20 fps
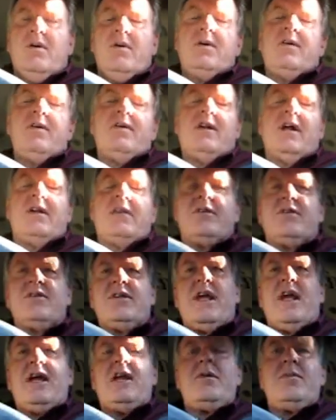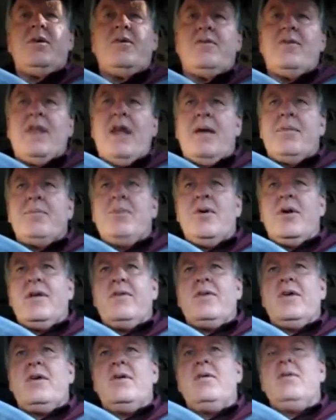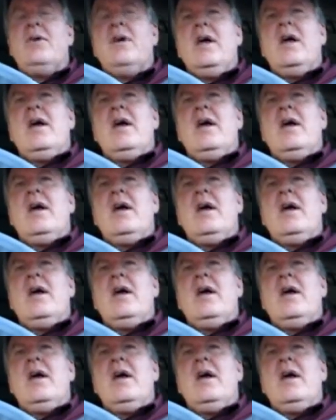which is understandable from that point of view.